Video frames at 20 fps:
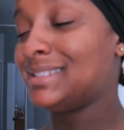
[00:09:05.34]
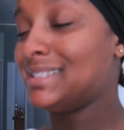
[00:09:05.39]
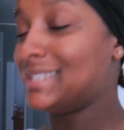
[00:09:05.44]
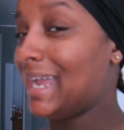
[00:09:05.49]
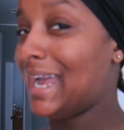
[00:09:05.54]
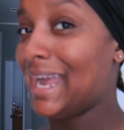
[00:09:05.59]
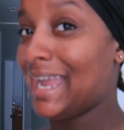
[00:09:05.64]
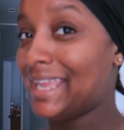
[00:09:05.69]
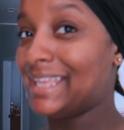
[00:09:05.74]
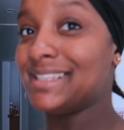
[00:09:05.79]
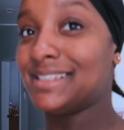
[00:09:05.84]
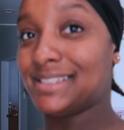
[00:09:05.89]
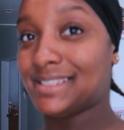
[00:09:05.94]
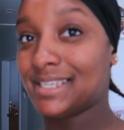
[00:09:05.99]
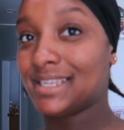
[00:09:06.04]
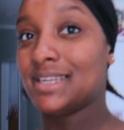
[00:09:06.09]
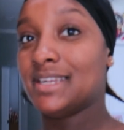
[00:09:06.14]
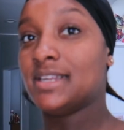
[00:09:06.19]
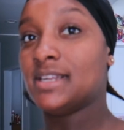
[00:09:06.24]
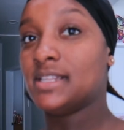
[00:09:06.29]

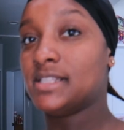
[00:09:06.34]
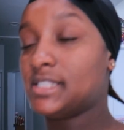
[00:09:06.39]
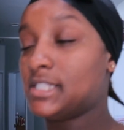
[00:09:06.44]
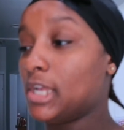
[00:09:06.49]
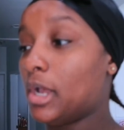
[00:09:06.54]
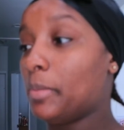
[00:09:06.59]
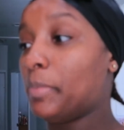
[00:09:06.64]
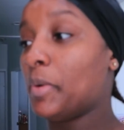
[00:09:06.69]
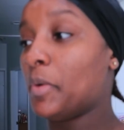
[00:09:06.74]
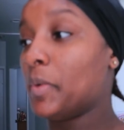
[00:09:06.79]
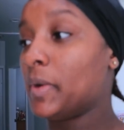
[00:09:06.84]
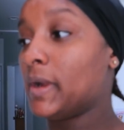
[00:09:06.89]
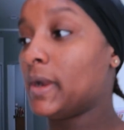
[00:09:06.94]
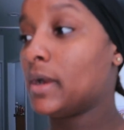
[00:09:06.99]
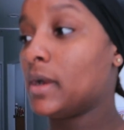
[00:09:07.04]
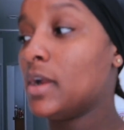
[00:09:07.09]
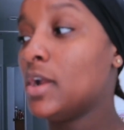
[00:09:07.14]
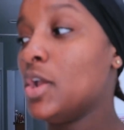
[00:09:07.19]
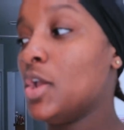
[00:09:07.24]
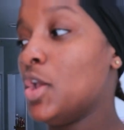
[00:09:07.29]
tight
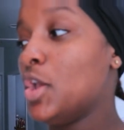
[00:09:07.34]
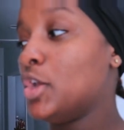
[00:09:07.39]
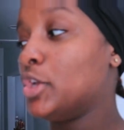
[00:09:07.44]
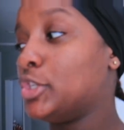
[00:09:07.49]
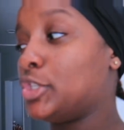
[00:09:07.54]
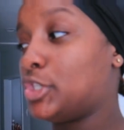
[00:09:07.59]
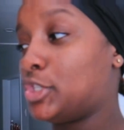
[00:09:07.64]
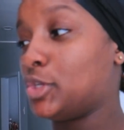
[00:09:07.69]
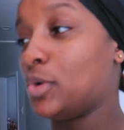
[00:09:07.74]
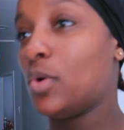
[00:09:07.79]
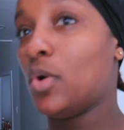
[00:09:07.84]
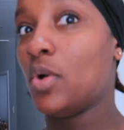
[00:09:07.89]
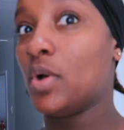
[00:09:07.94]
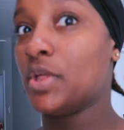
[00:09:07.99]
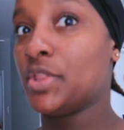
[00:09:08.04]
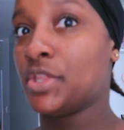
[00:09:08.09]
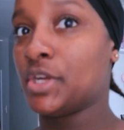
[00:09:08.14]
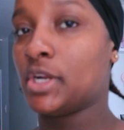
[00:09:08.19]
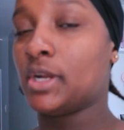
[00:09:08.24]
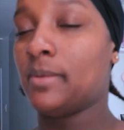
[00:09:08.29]
Tupperware.
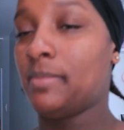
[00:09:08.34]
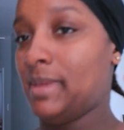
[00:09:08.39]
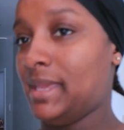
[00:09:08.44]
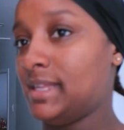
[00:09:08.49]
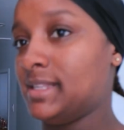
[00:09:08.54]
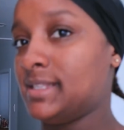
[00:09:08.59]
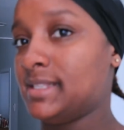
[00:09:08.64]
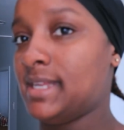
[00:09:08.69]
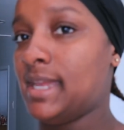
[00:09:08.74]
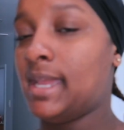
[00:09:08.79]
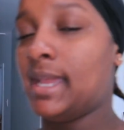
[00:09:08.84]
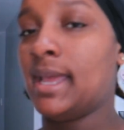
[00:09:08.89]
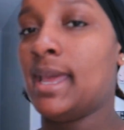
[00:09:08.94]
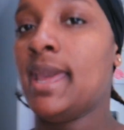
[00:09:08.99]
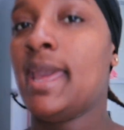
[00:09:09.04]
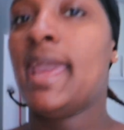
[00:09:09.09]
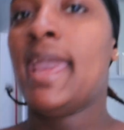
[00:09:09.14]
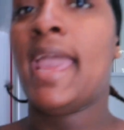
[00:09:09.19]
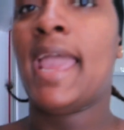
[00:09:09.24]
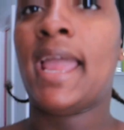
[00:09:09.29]
So they're amazing.
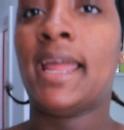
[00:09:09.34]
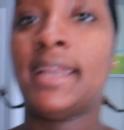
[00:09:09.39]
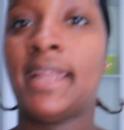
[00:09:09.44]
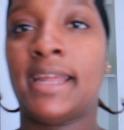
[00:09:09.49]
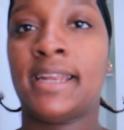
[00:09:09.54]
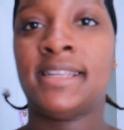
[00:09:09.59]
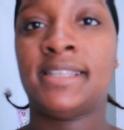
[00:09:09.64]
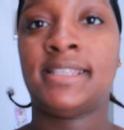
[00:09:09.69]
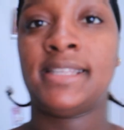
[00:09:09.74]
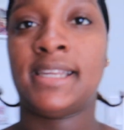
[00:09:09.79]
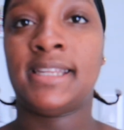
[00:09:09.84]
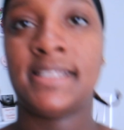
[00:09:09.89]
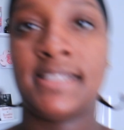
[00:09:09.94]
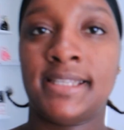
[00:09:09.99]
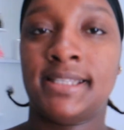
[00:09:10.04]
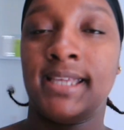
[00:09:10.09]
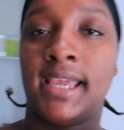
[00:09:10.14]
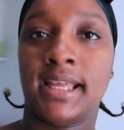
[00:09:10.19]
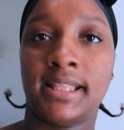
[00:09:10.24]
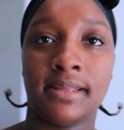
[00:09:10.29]
And I decided to
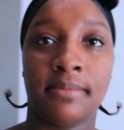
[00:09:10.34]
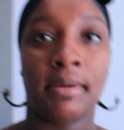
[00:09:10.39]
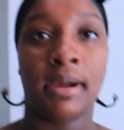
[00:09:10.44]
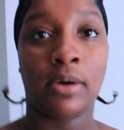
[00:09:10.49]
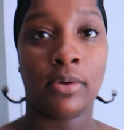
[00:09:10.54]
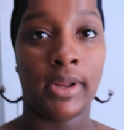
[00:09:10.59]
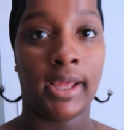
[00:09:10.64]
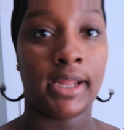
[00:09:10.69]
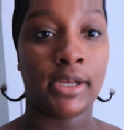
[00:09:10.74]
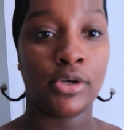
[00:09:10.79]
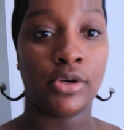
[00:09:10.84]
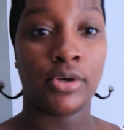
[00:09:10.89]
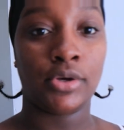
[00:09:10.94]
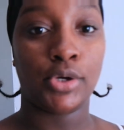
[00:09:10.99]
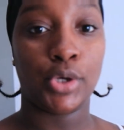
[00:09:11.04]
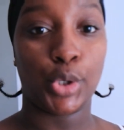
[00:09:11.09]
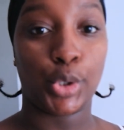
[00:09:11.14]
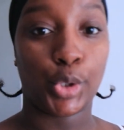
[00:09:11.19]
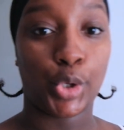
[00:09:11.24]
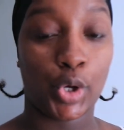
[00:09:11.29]
take them out and
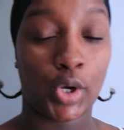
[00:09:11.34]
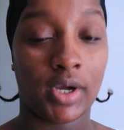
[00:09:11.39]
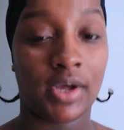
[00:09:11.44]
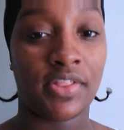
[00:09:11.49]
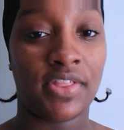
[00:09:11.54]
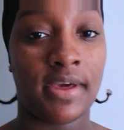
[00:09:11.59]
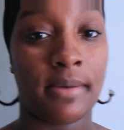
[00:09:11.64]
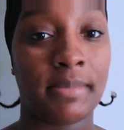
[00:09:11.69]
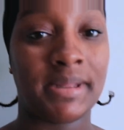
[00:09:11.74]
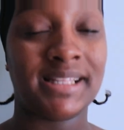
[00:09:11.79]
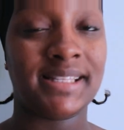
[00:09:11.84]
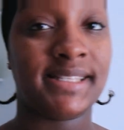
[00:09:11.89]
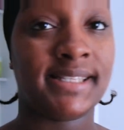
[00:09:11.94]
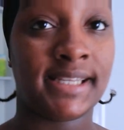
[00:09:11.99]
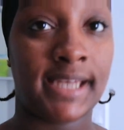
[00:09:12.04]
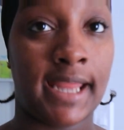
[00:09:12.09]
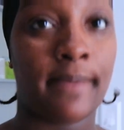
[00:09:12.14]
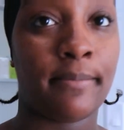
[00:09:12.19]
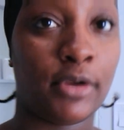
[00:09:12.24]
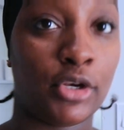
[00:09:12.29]
cook them.
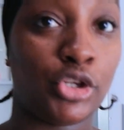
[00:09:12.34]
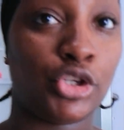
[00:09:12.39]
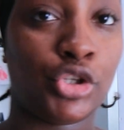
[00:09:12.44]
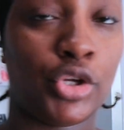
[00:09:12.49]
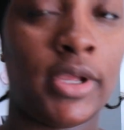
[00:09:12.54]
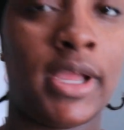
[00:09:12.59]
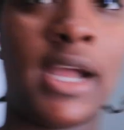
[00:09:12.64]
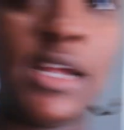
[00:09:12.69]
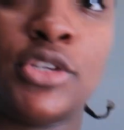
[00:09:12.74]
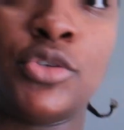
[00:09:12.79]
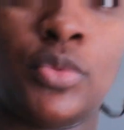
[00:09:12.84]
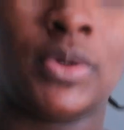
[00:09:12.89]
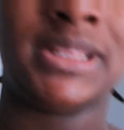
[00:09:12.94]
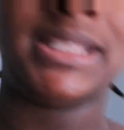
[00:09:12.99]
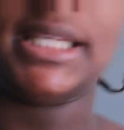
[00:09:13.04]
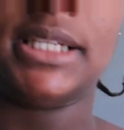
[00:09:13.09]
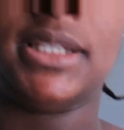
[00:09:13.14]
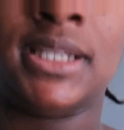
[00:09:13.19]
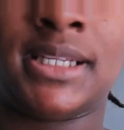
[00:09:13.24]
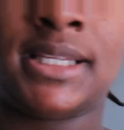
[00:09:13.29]
Today I'm going to show you guys what
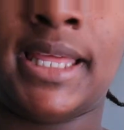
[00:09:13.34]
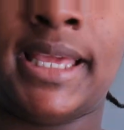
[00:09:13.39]
they look